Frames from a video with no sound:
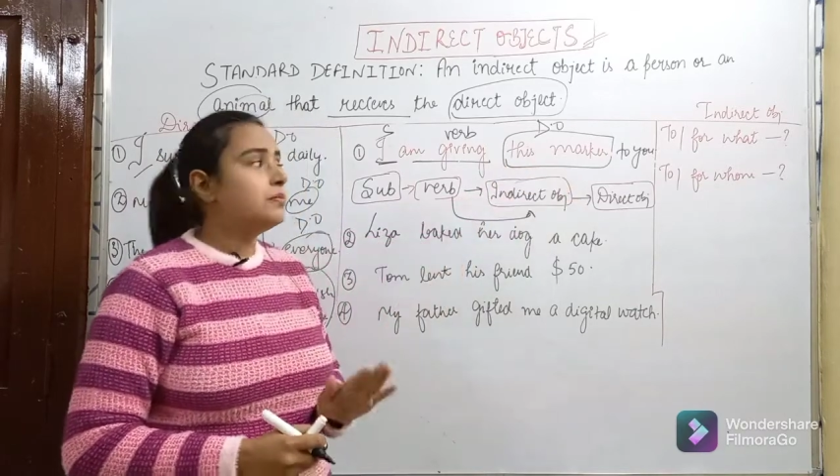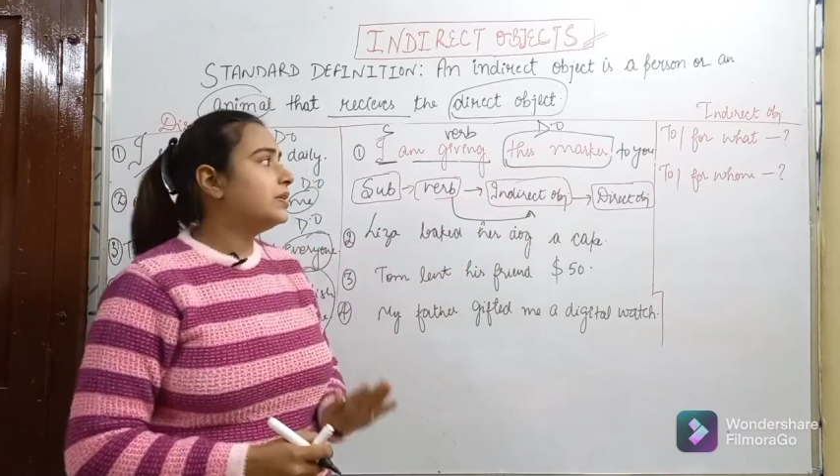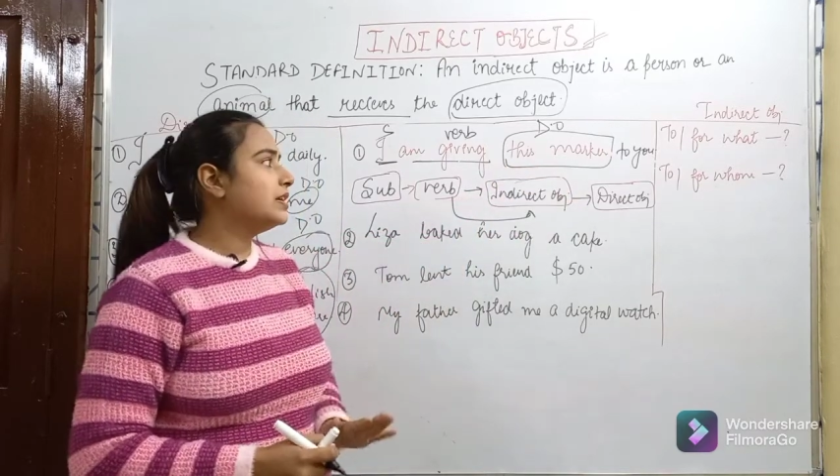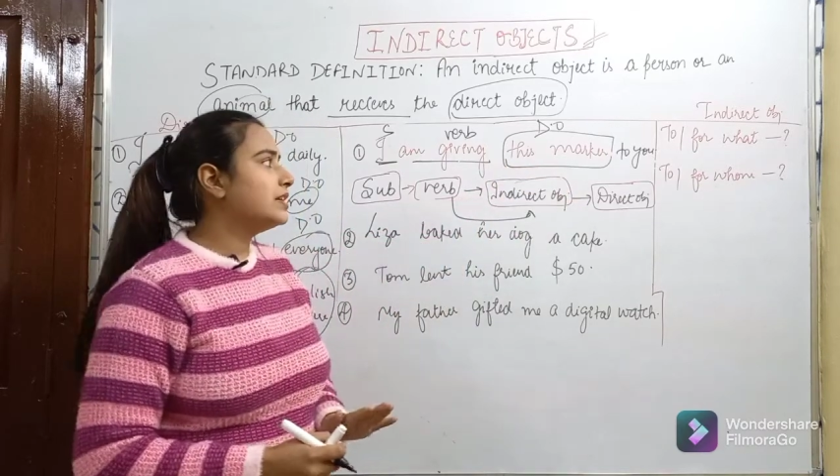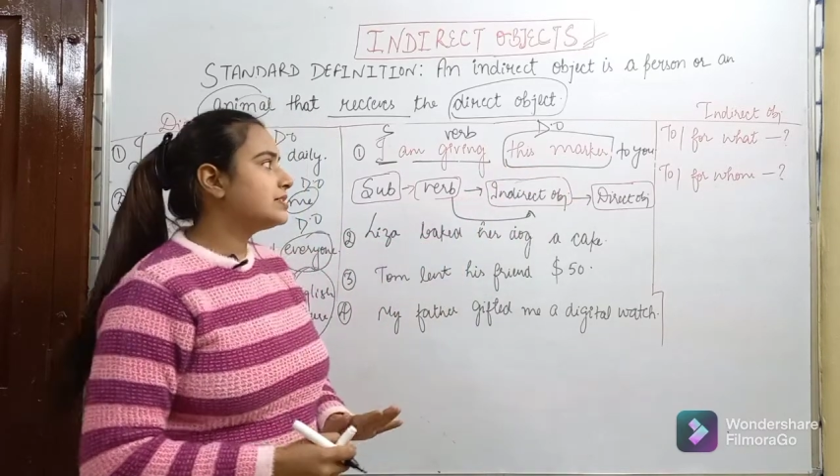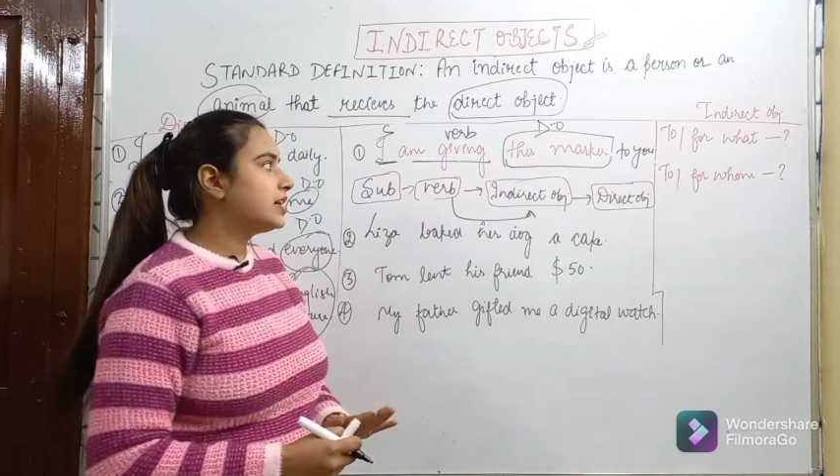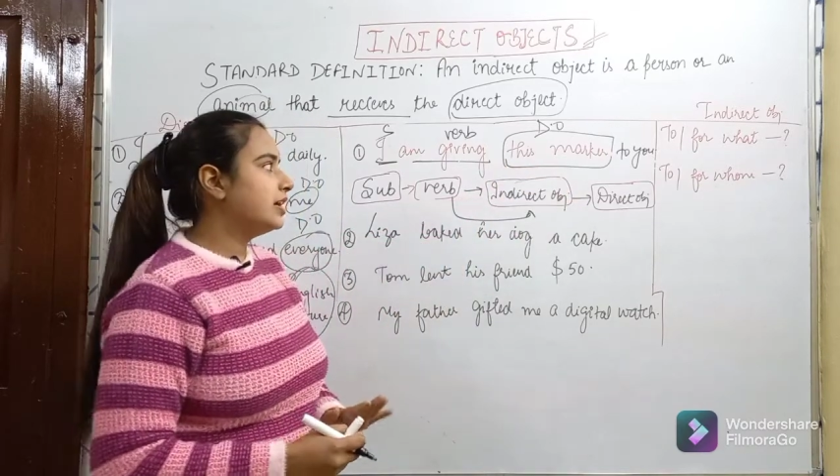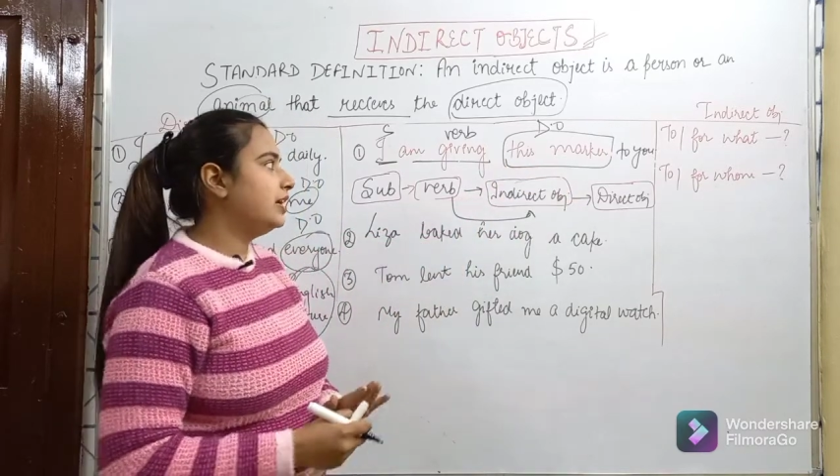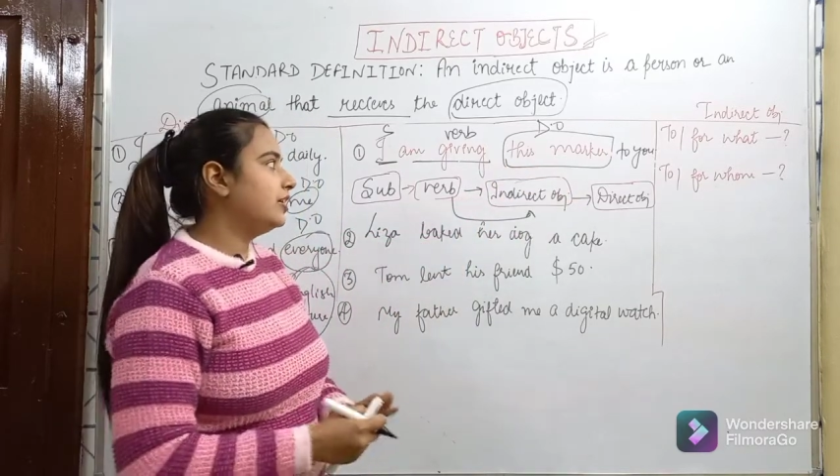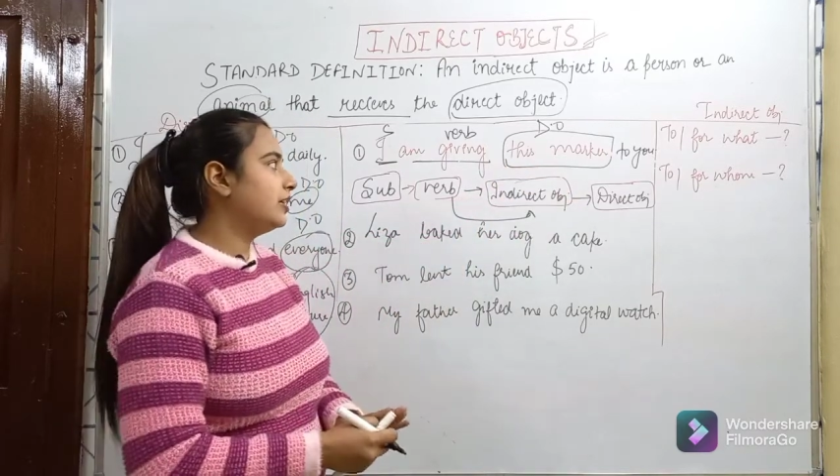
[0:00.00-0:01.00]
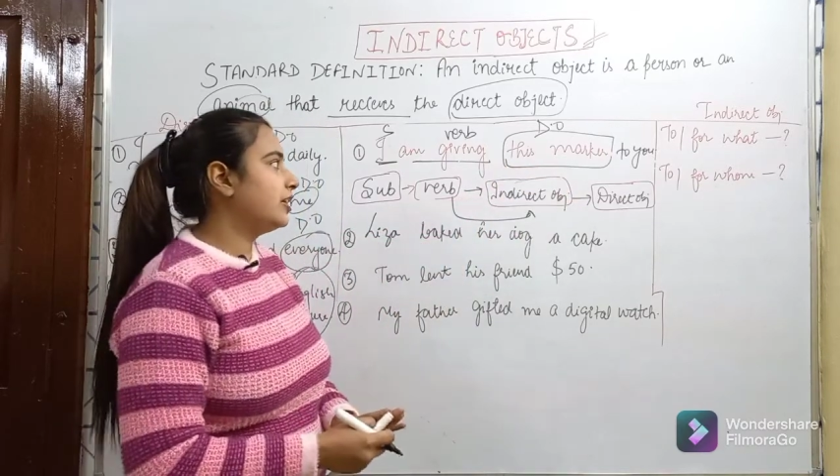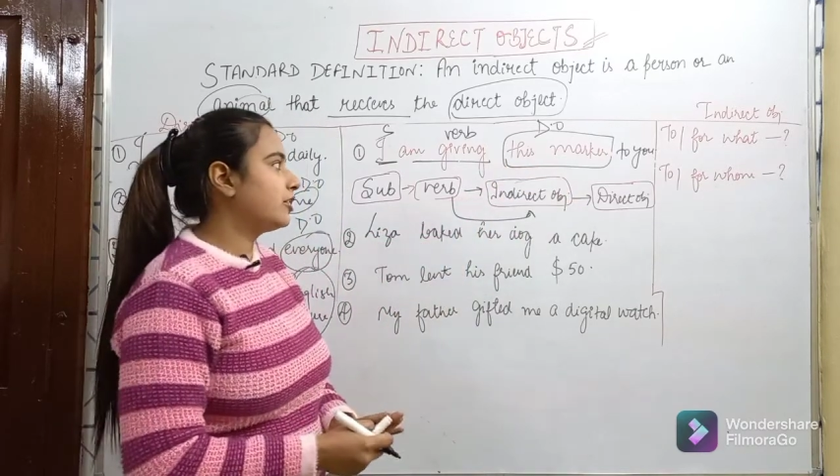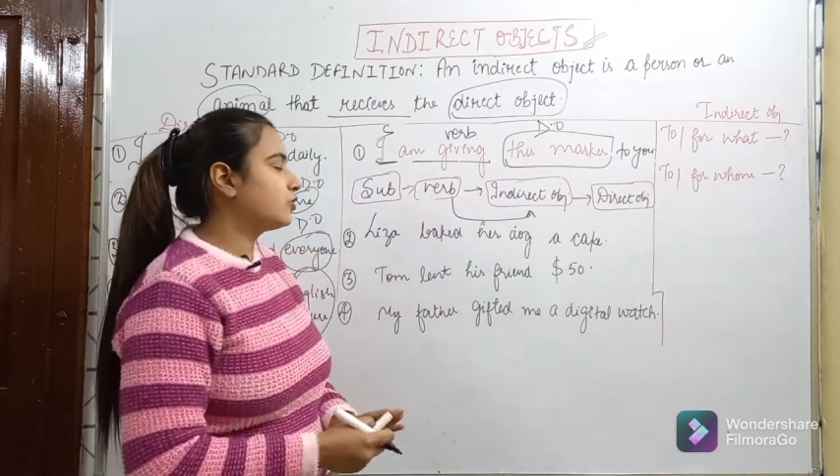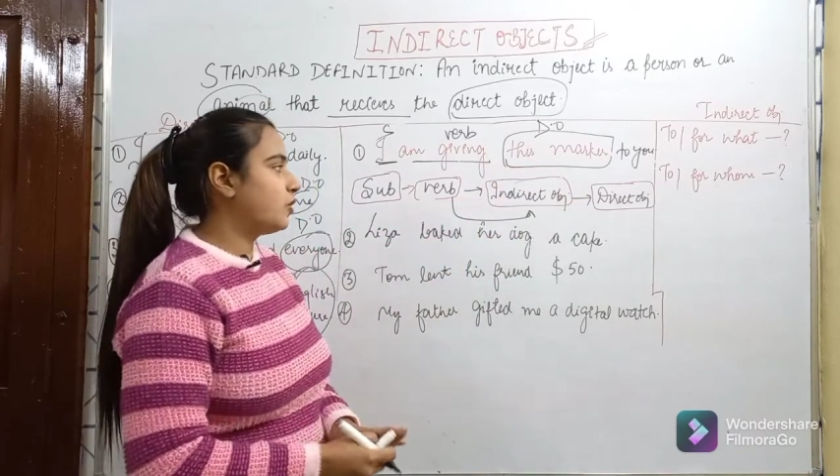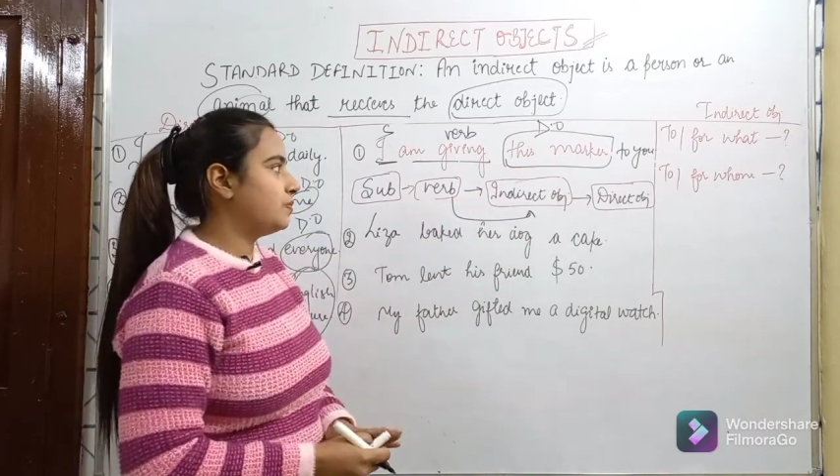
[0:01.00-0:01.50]
place the
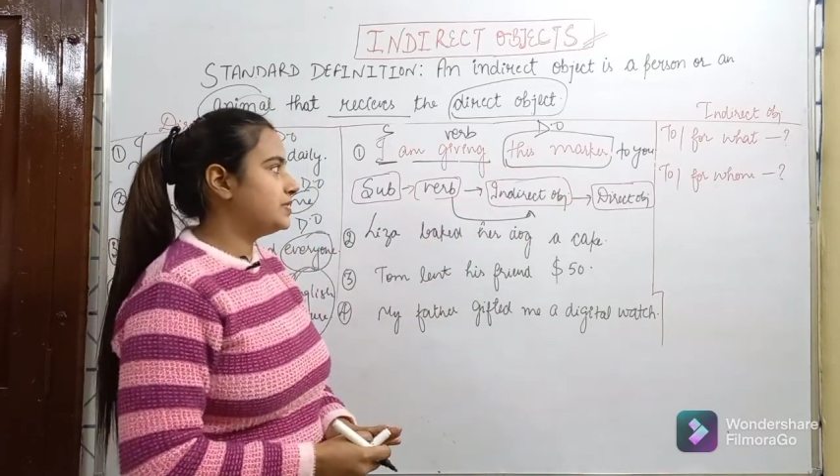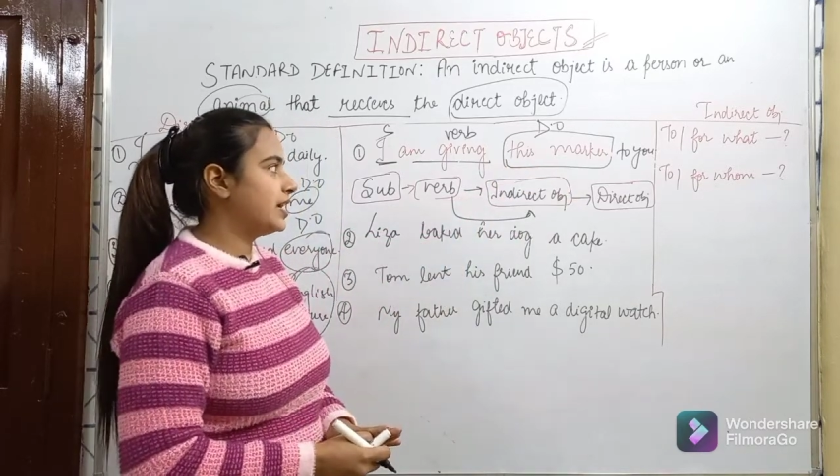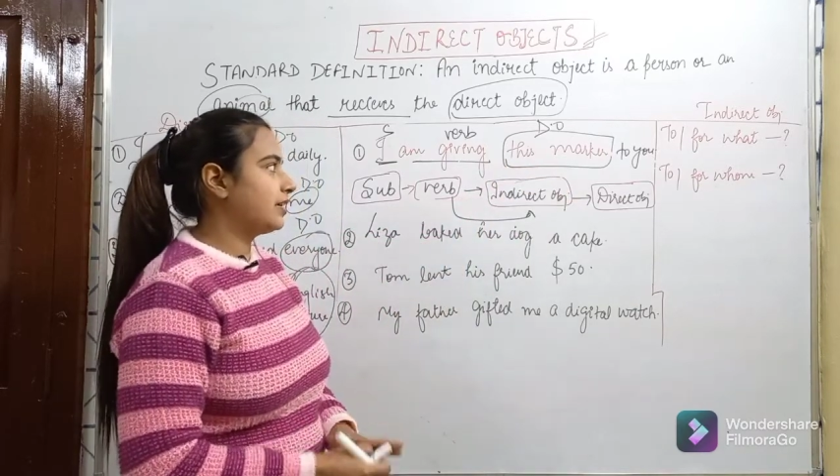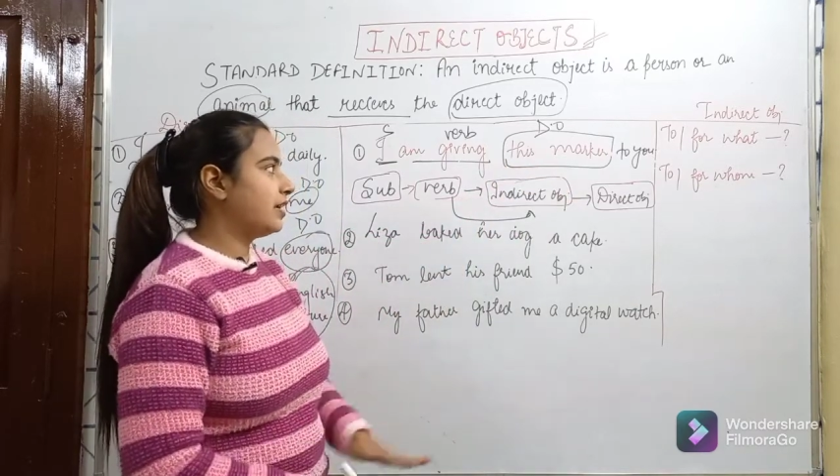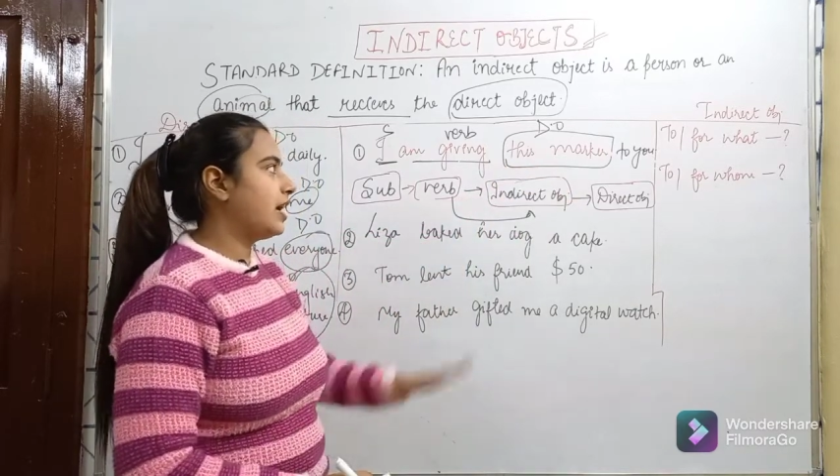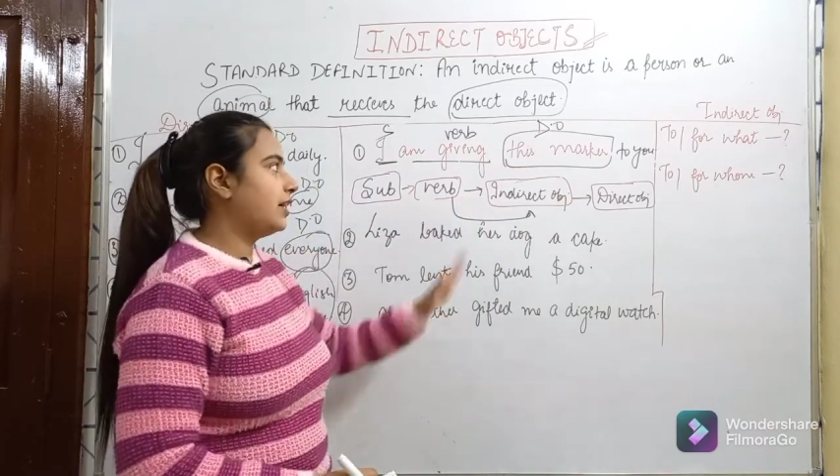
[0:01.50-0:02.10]
indirect object